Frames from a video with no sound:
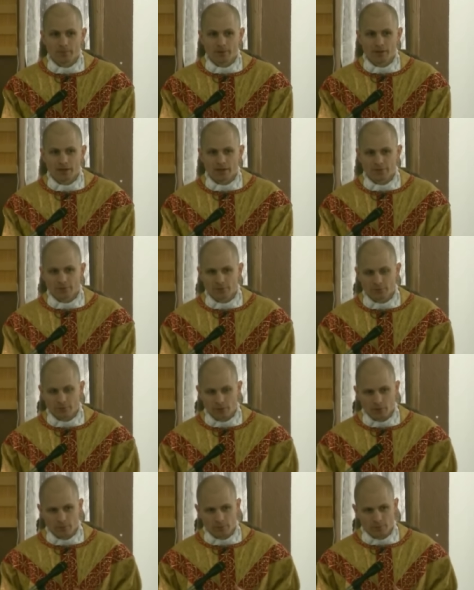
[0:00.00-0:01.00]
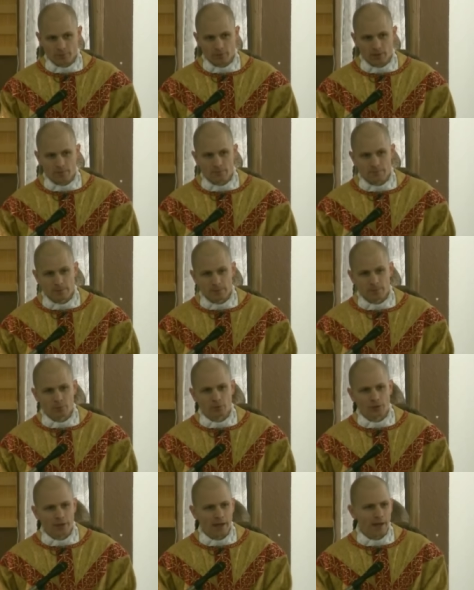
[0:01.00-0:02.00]
But God says, Comfort my
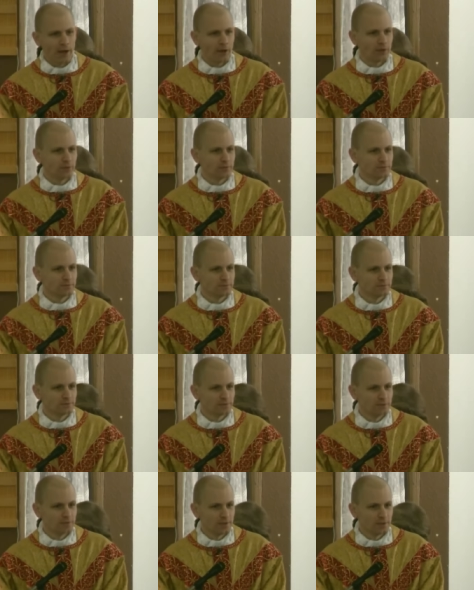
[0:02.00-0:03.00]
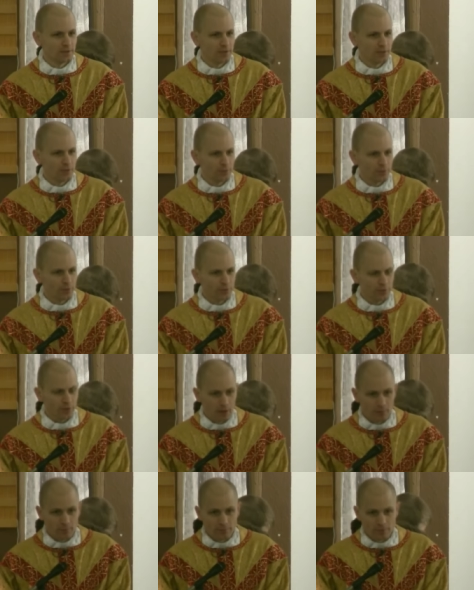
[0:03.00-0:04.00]
people now. Bring the
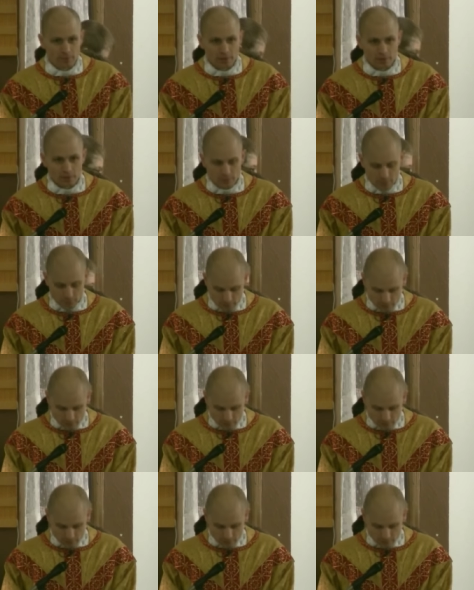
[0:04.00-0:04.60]
comfort and the good